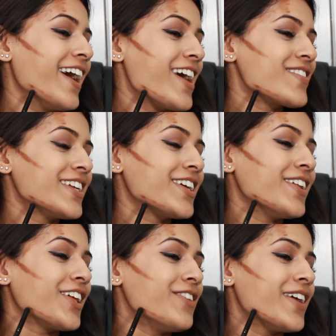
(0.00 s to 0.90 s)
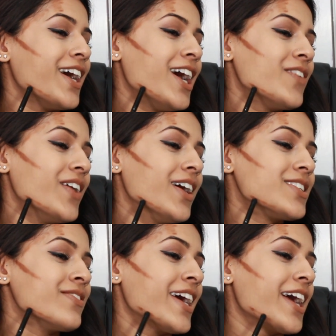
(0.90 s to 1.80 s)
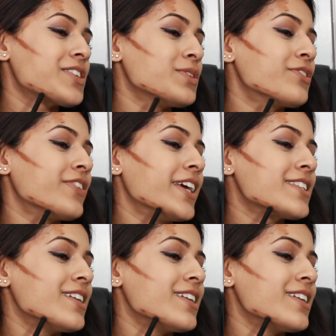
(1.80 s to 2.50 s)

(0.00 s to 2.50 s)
I'm going to go a little bit up onto my actual face,